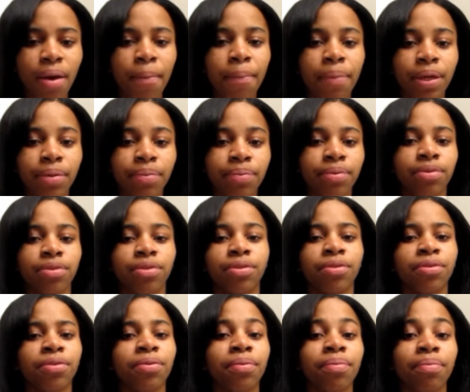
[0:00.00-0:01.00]
people
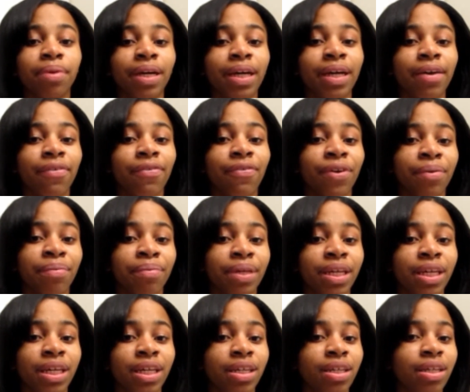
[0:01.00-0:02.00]
do, but for
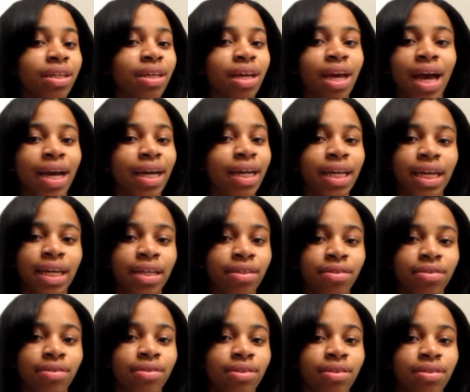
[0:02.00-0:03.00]
me, I can't
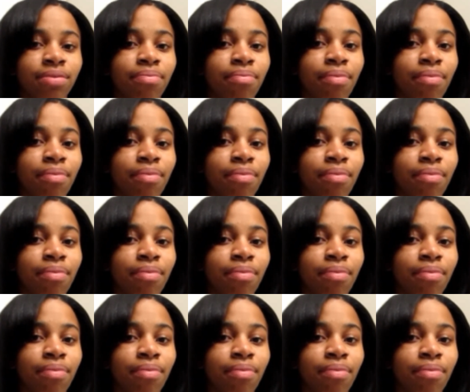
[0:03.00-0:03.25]
do it.